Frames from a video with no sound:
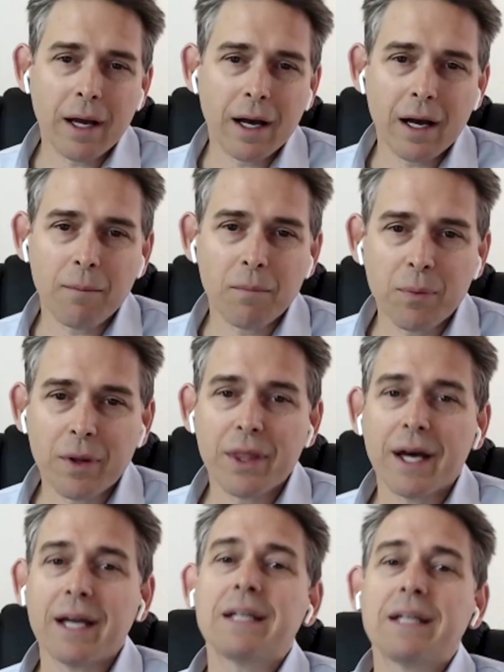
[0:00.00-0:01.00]
but
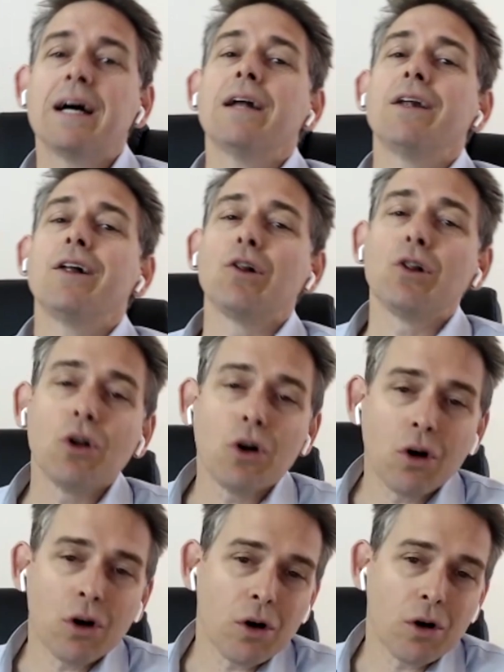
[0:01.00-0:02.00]
they'd done a
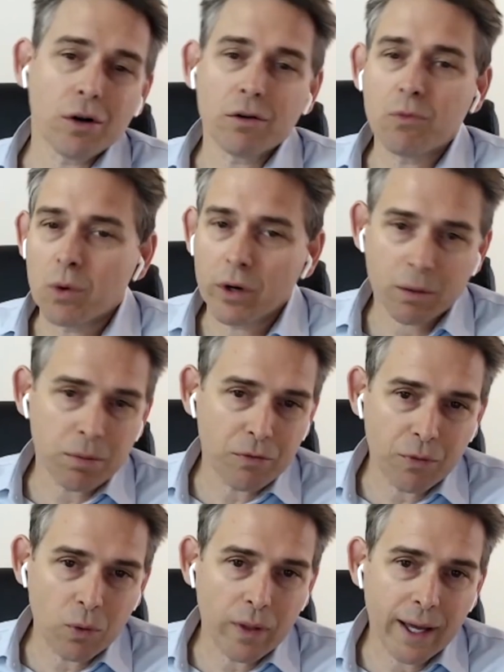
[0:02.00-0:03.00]
lot of work
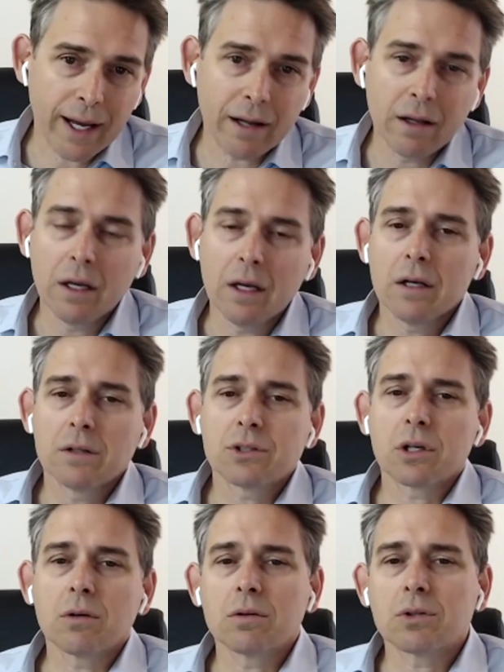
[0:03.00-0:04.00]
before that.
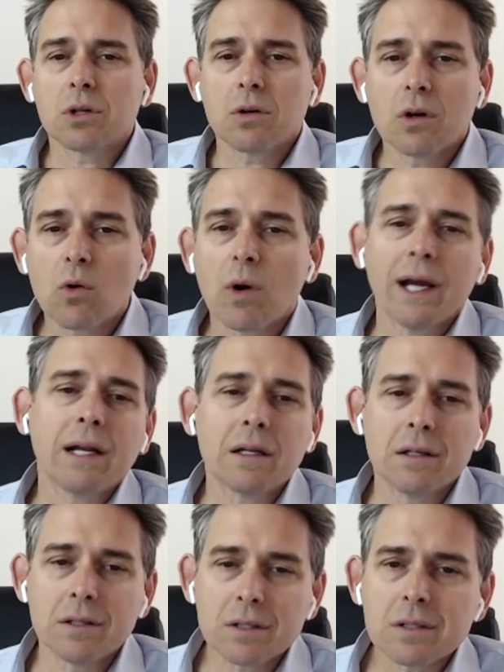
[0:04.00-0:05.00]
So
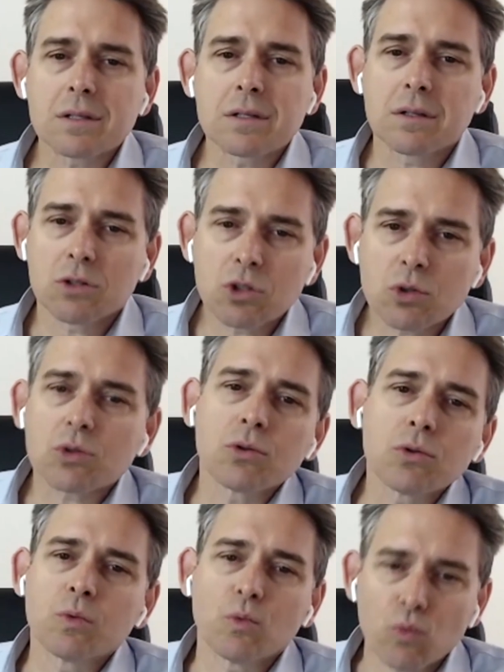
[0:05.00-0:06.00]
greatness,
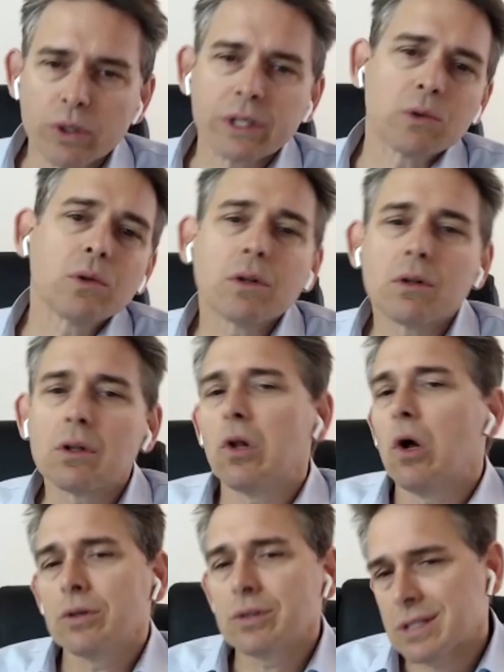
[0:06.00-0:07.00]
true, real,
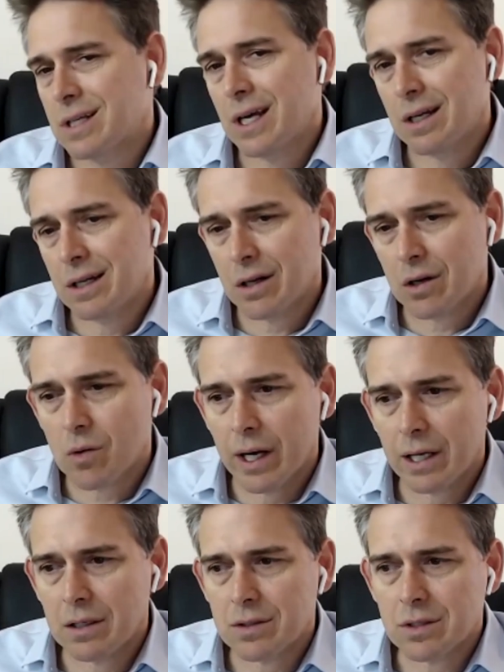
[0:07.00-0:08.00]
long-standing
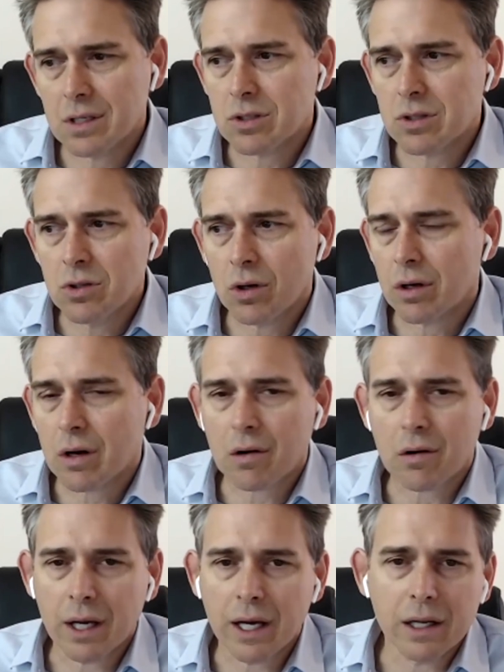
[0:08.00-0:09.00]
greatness, it's not
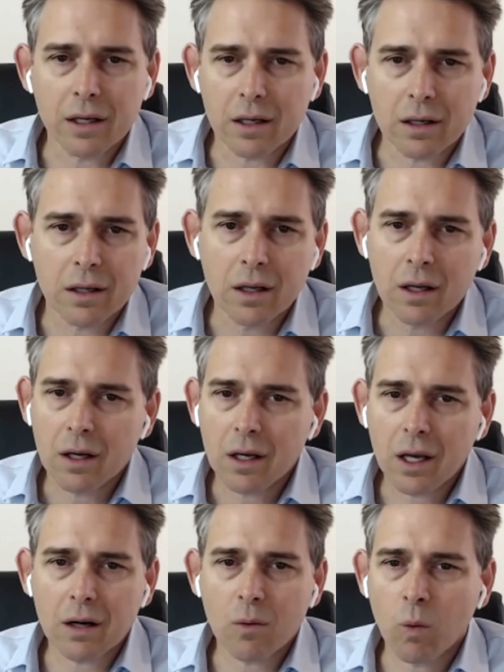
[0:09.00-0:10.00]
created
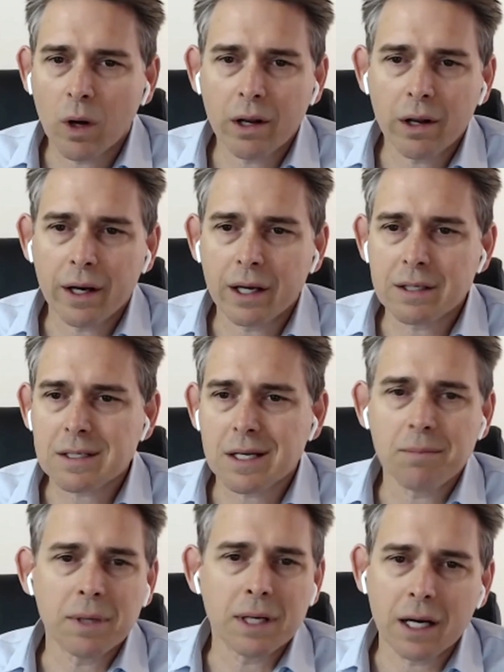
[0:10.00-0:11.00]
at a one-day
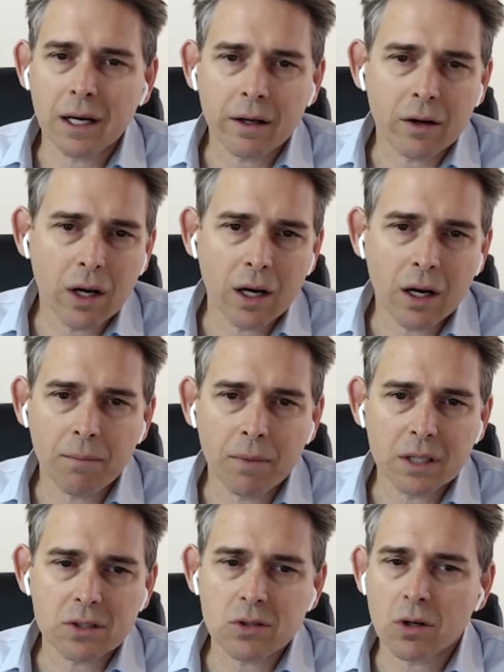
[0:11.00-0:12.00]
seminar.
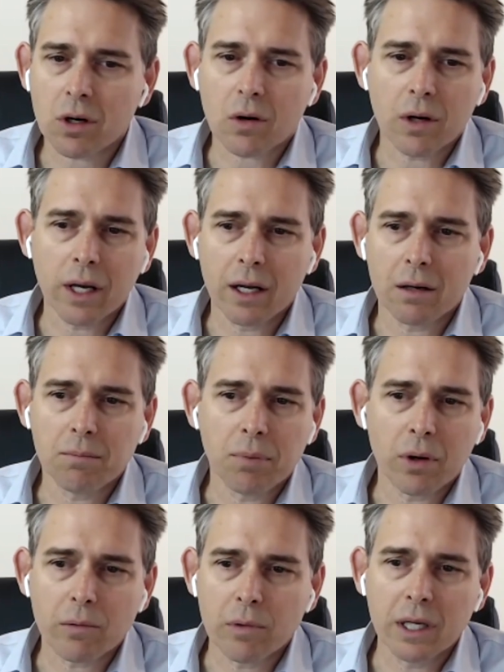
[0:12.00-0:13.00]
It's not created
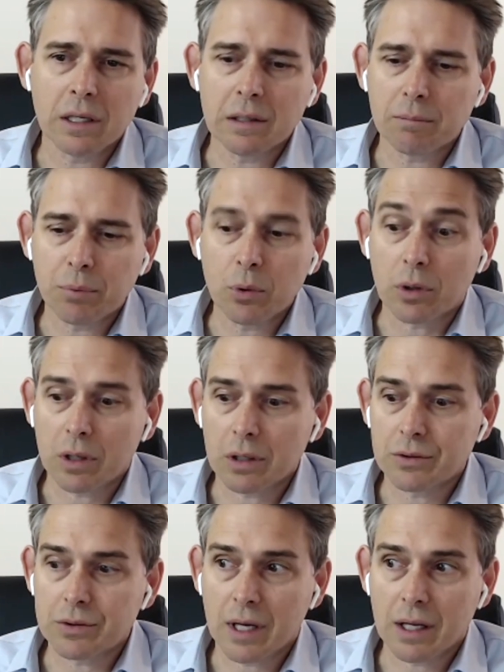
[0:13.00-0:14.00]
by reading a book
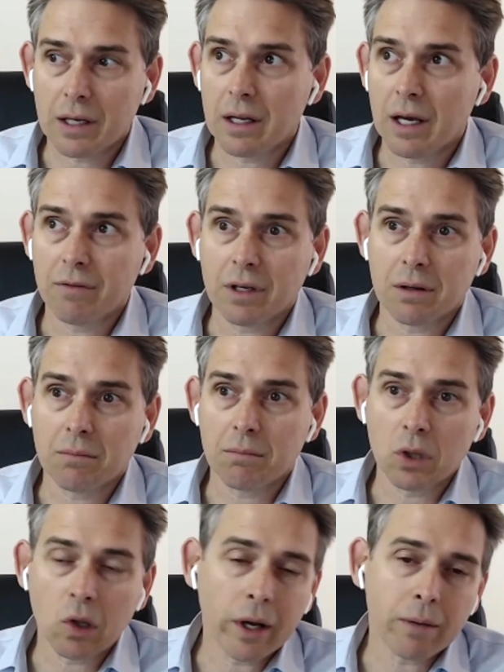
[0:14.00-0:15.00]
and having a
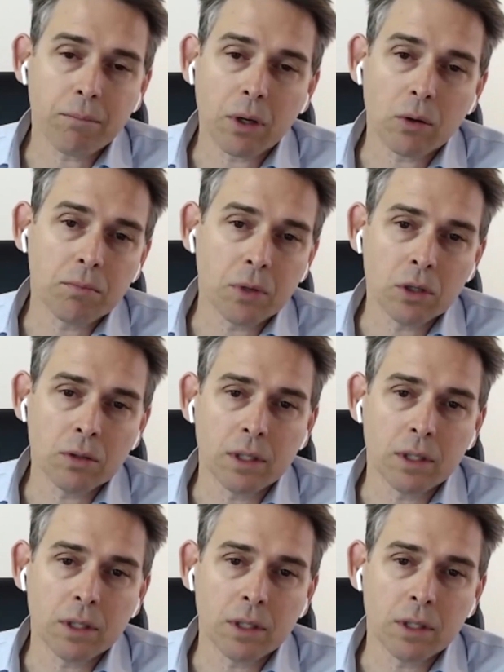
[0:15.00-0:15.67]
light bulb moment.